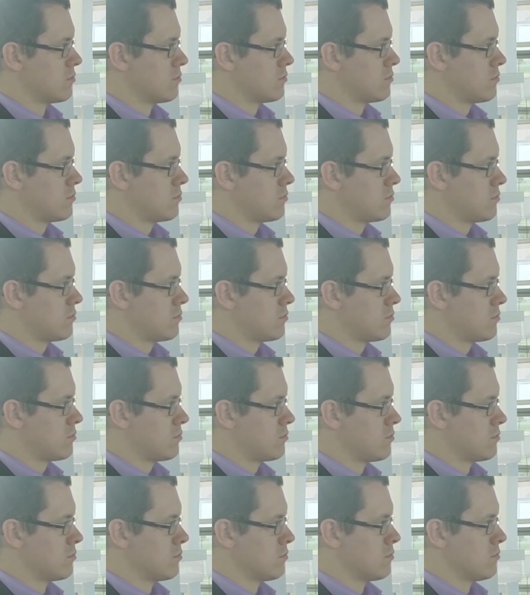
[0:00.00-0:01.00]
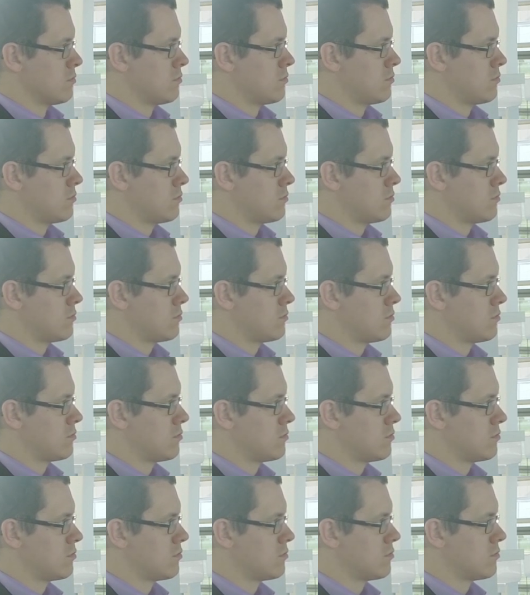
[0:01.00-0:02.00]

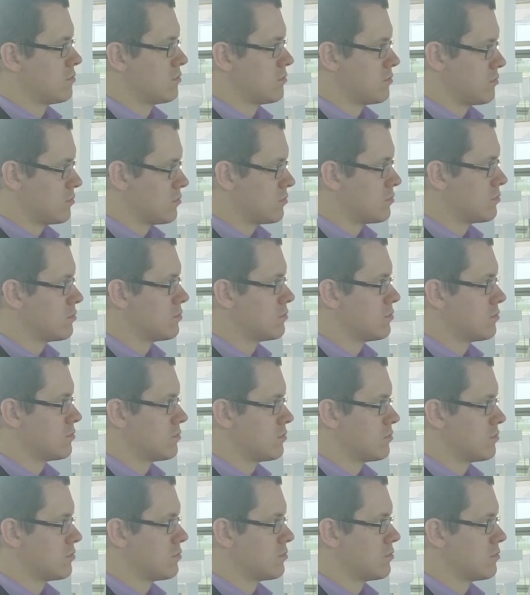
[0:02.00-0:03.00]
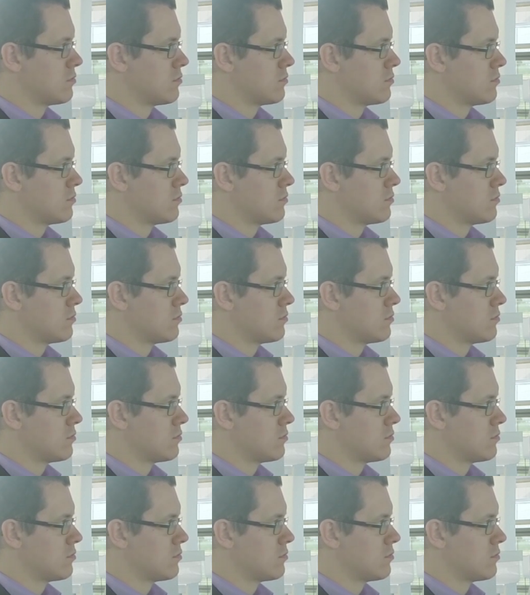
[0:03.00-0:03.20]
This person isn't speaking.